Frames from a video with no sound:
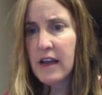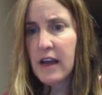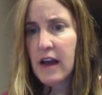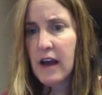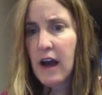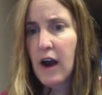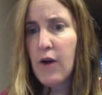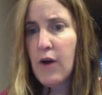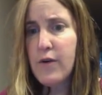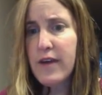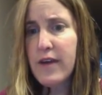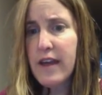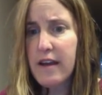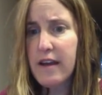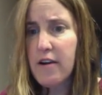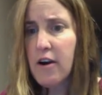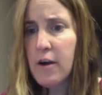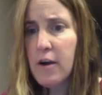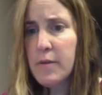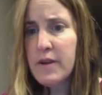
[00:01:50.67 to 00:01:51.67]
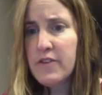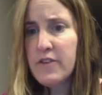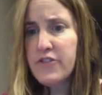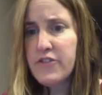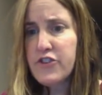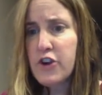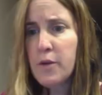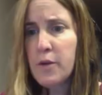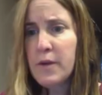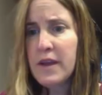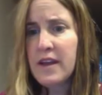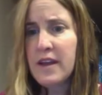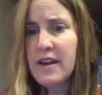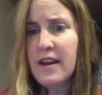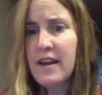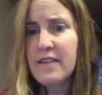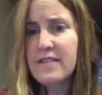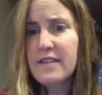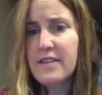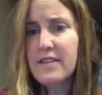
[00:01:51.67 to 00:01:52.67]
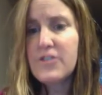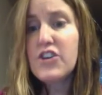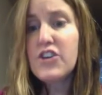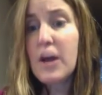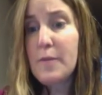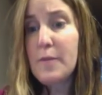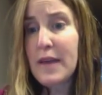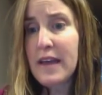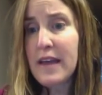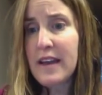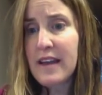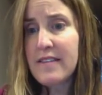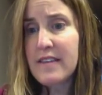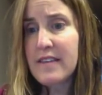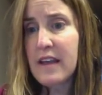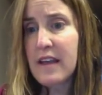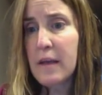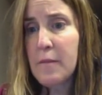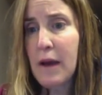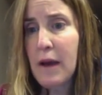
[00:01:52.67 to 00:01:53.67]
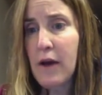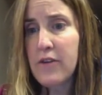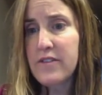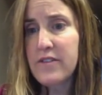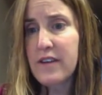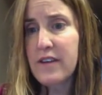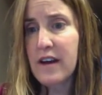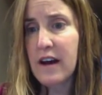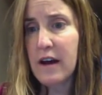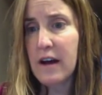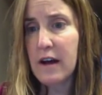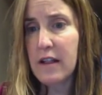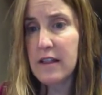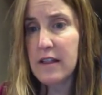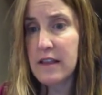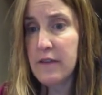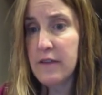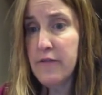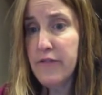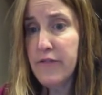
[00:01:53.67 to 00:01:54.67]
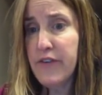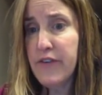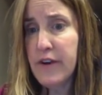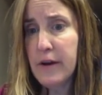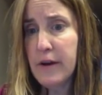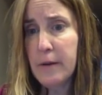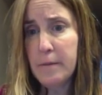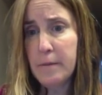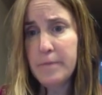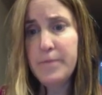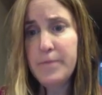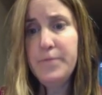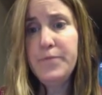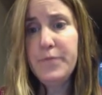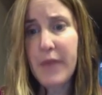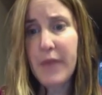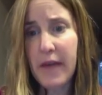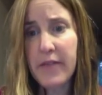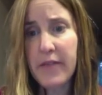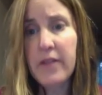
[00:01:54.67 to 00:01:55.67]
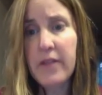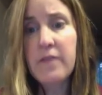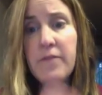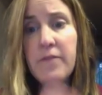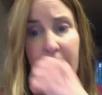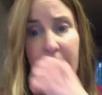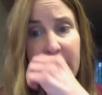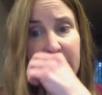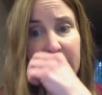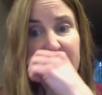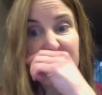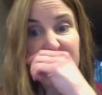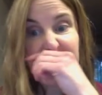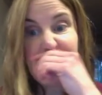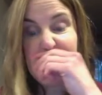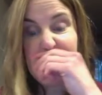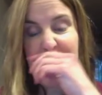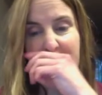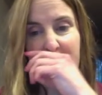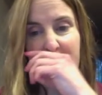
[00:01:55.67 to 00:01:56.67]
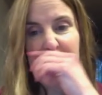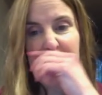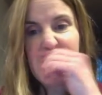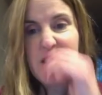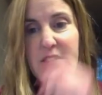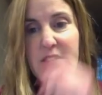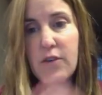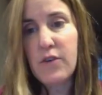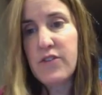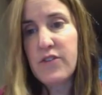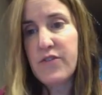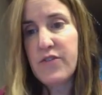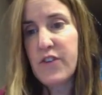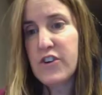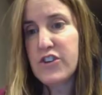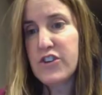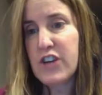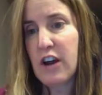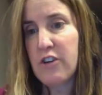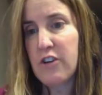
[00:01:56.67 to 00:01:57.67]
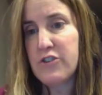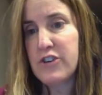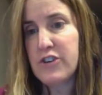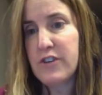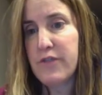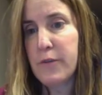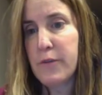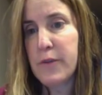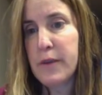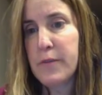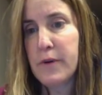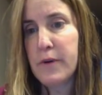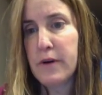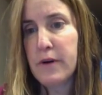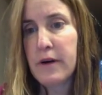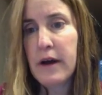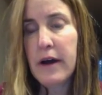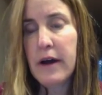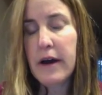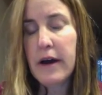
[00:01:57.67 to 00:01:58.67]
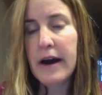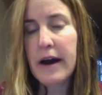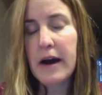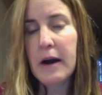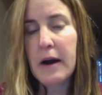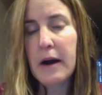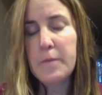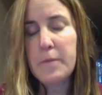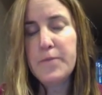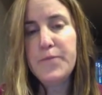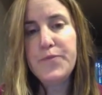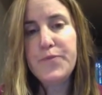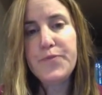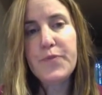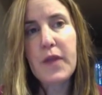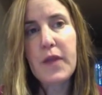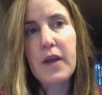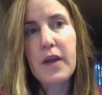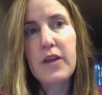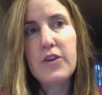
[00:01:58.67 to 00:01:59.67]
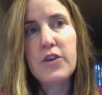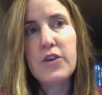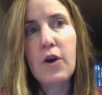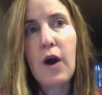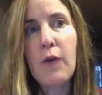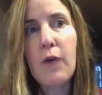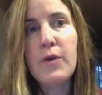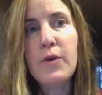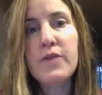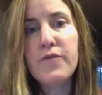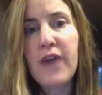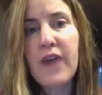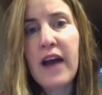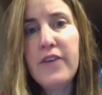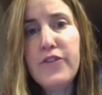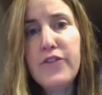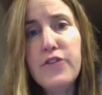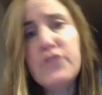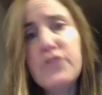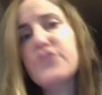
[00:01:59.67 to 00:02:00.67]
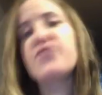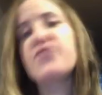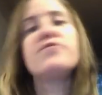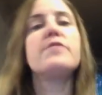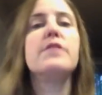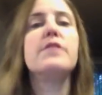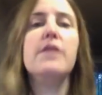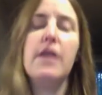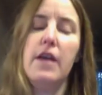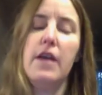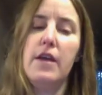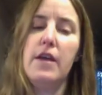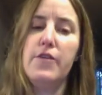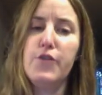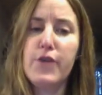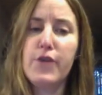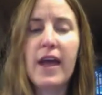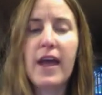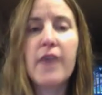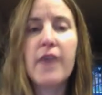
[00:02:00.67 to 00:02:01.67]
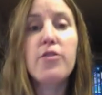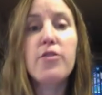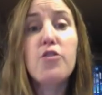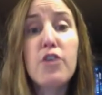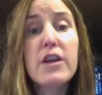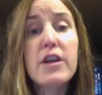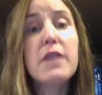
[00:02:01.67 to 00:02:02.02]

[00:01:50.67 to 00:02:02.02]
Okay, Carmen is chiming in asking about lymph and the lymphatic system. Yeah, this is always very challenging for people. I would advise you to, if you can, look at a